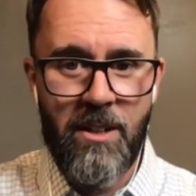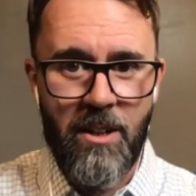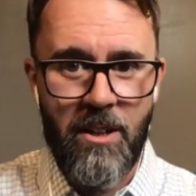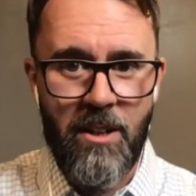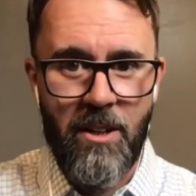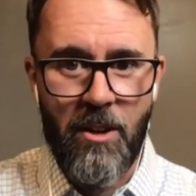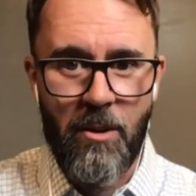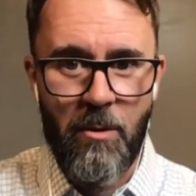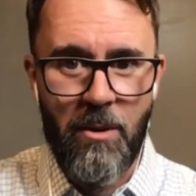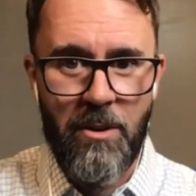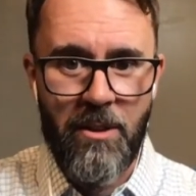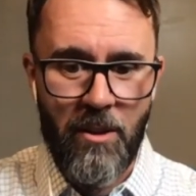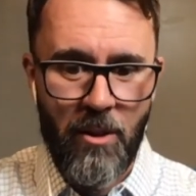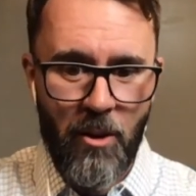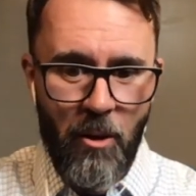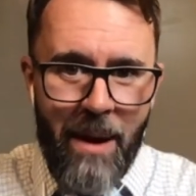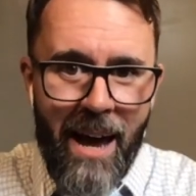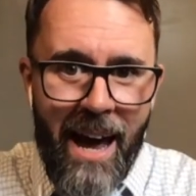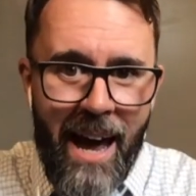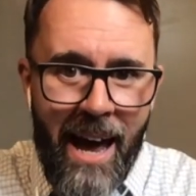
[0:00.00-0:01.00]
you know, with a
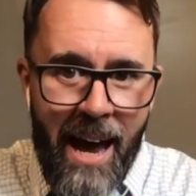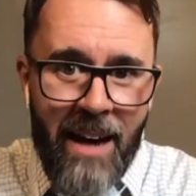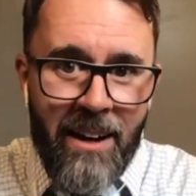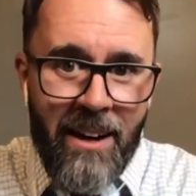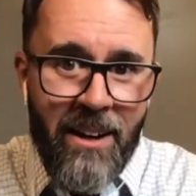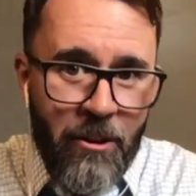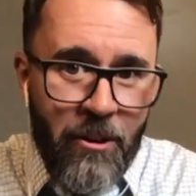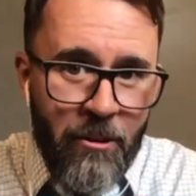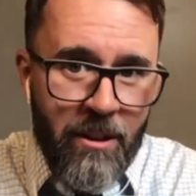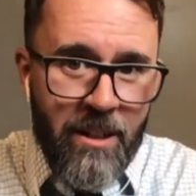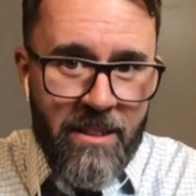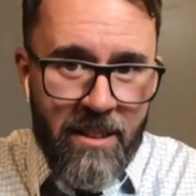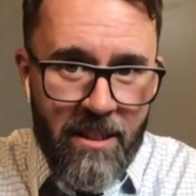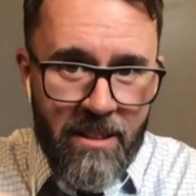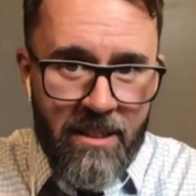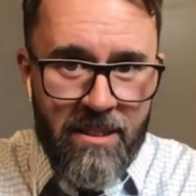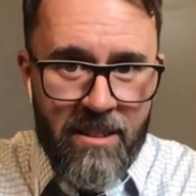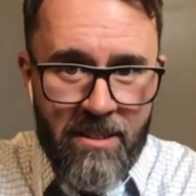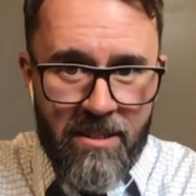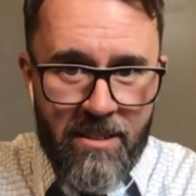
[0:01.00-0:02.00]
little pad under it to
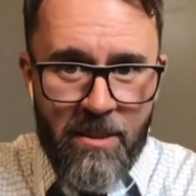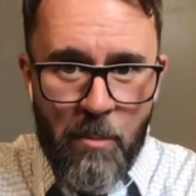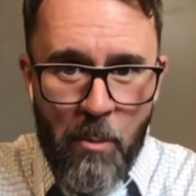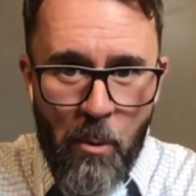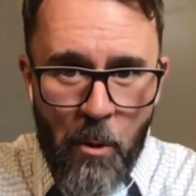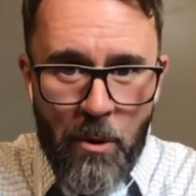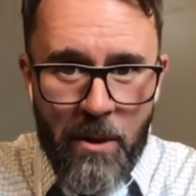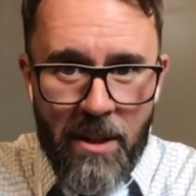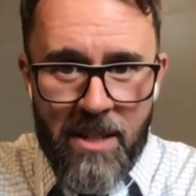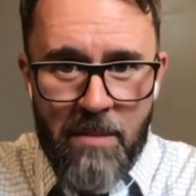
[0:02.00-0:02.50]
support